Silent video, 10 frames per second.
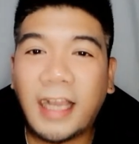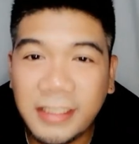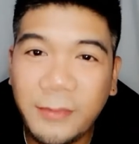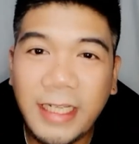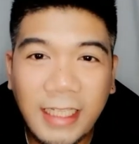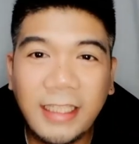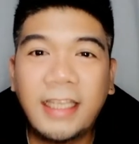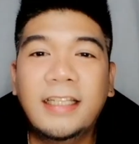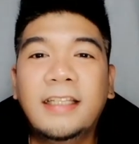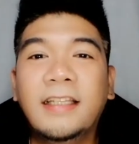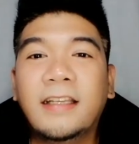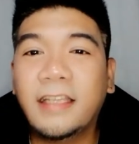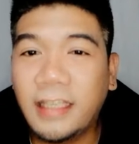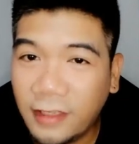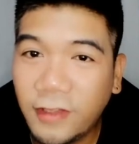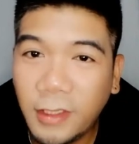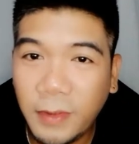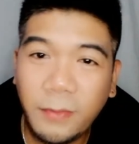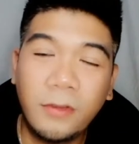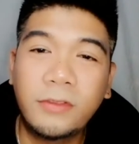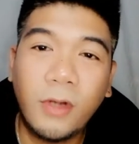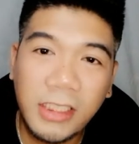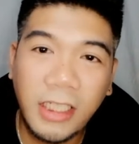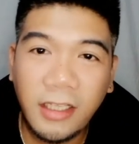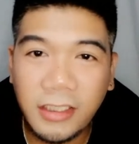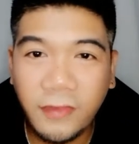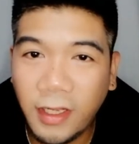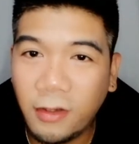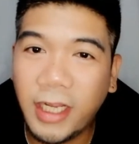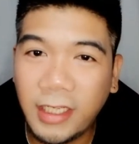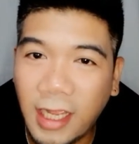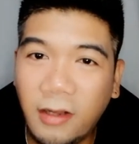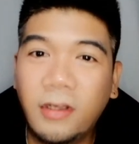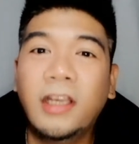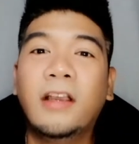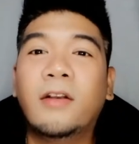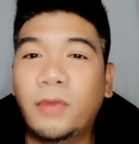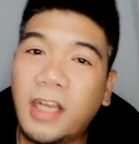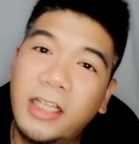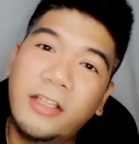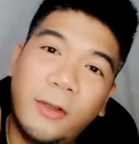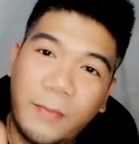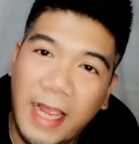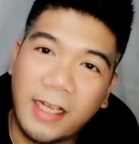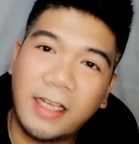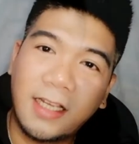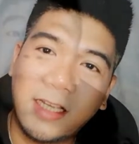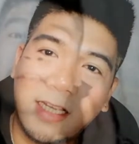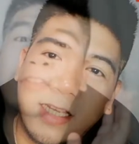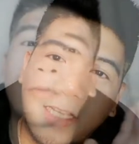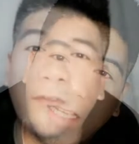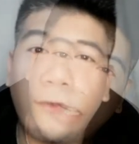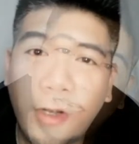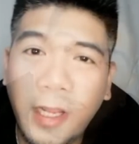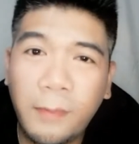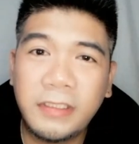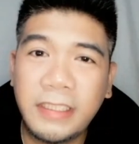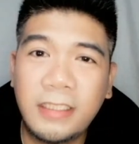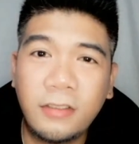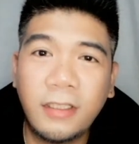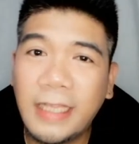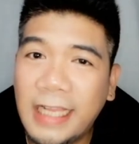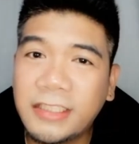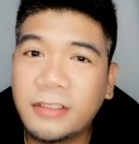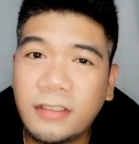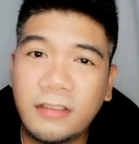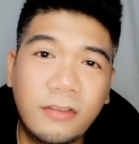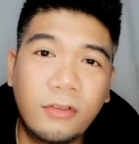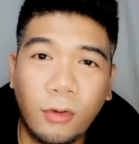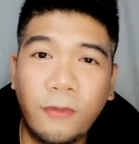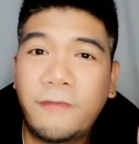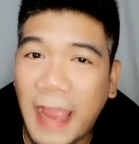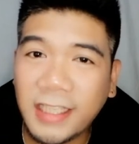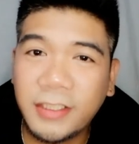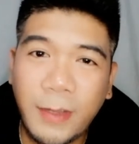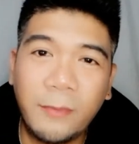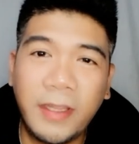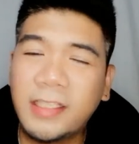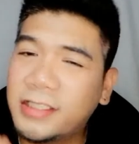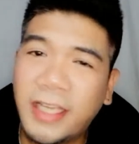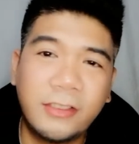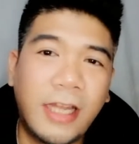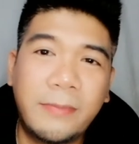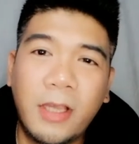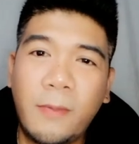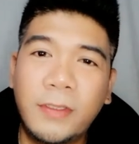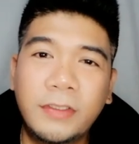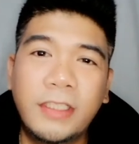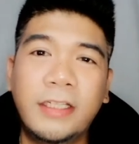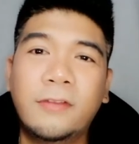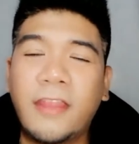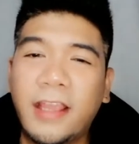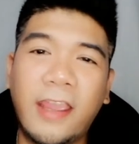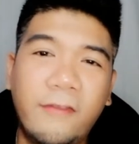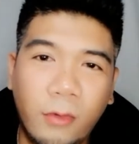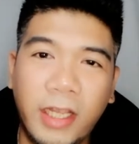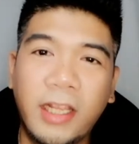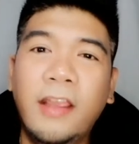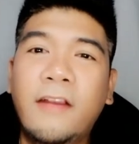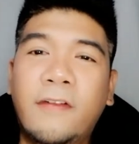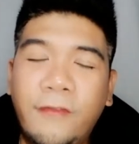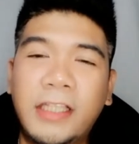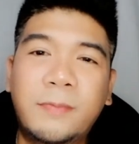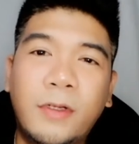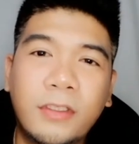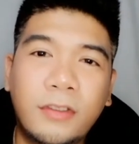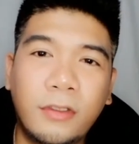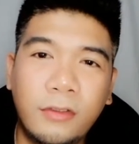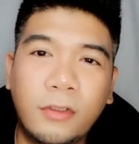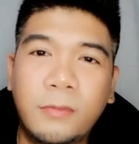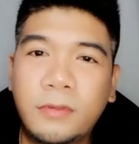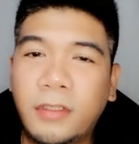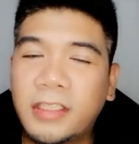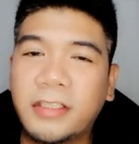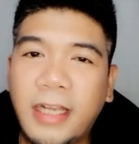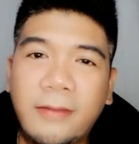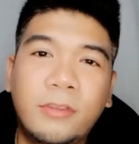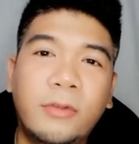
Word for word: nakasama natin, even the people who's watching this video right now, we got your back. So before I proceed to the last two facts about me, I'd just like to grab the opportunity to thank everyone from Facebook to YouTube to Instagram